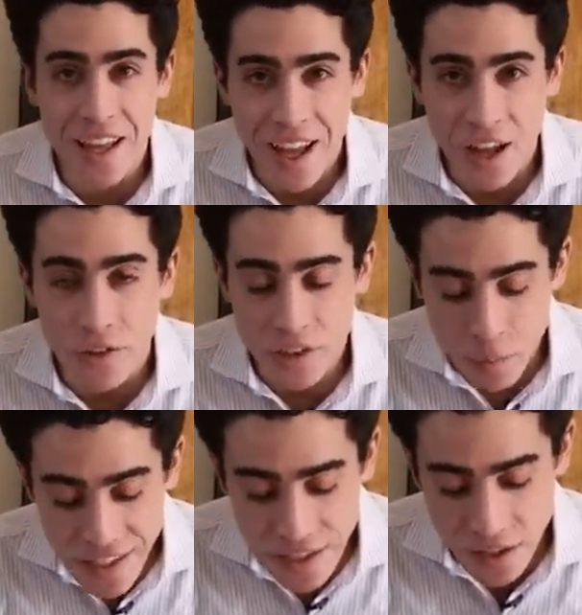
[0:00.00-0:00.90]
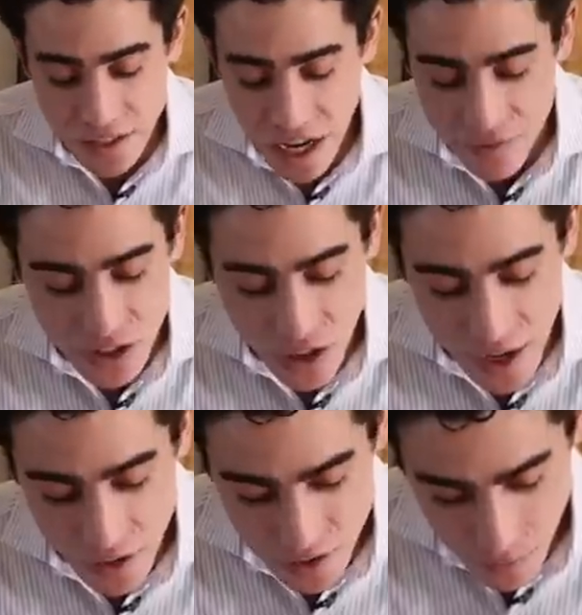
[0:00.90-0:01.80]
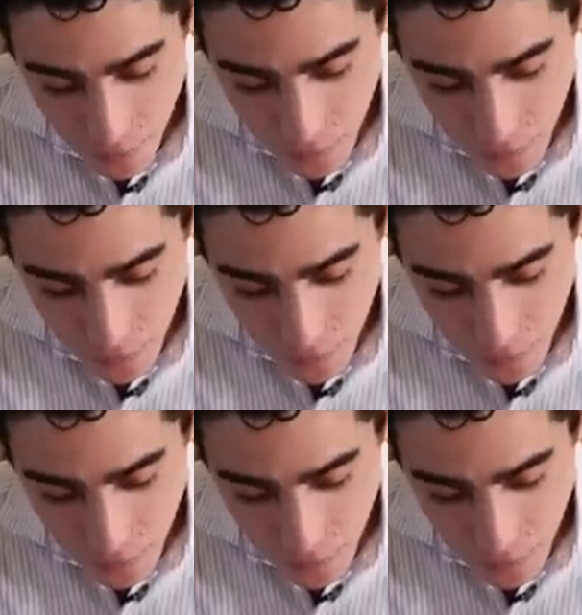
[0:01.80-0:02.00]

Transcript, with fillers: healthy peak to have a child.